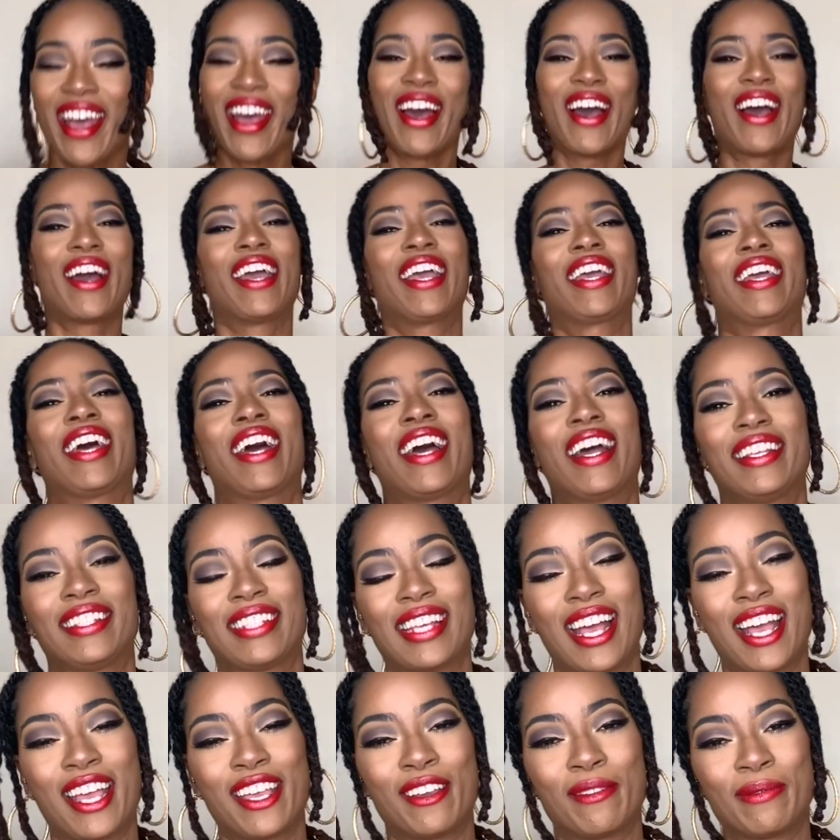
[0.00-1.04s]
All right, guys,
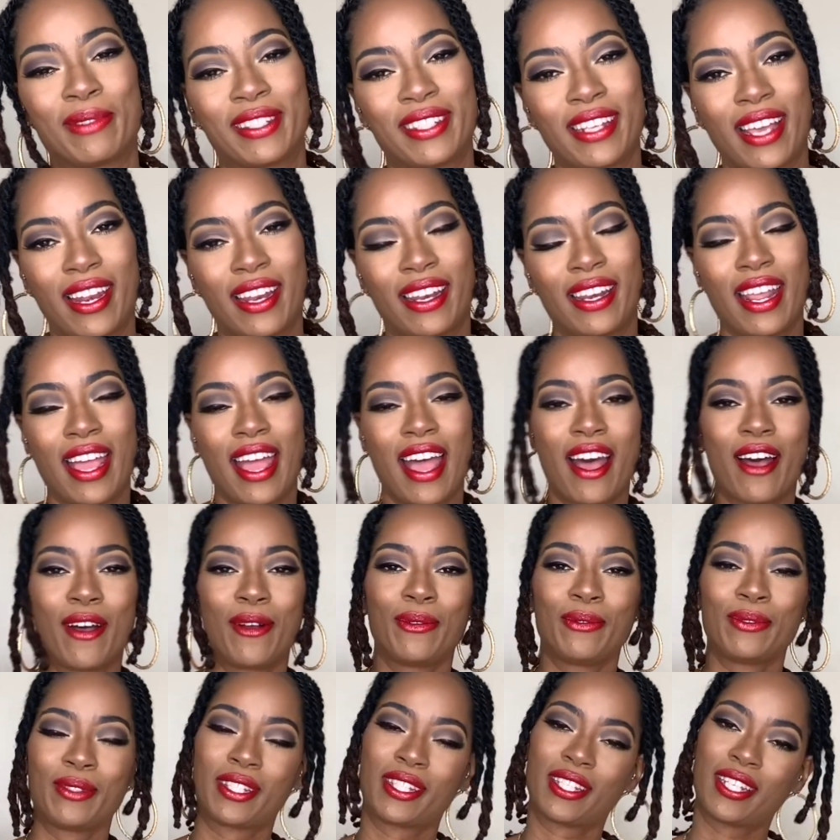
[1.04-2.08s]
I am signing
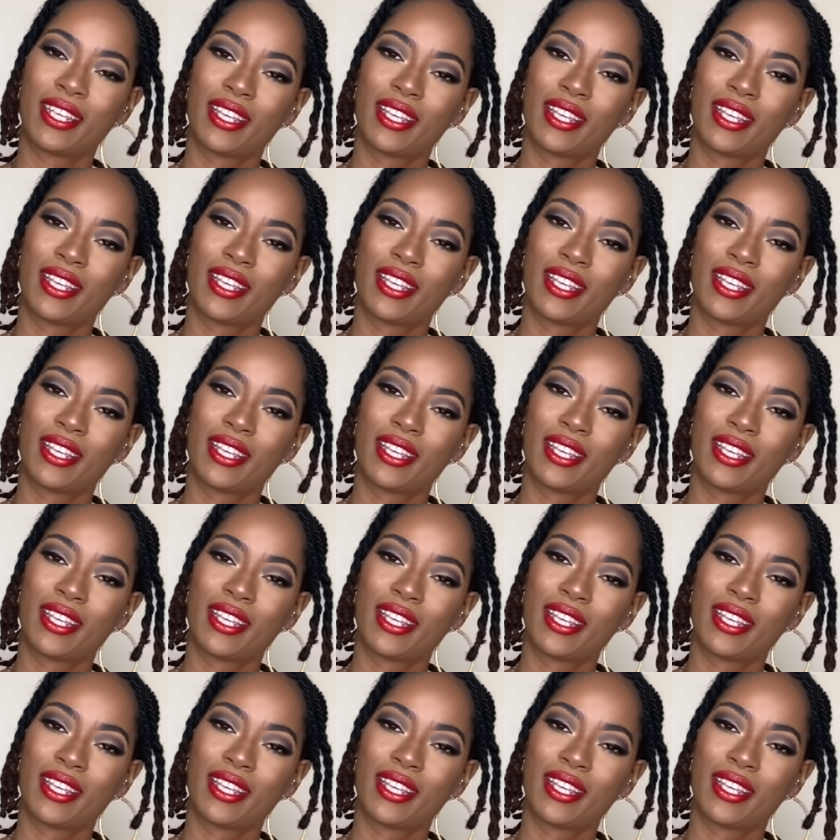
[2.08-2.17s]
out.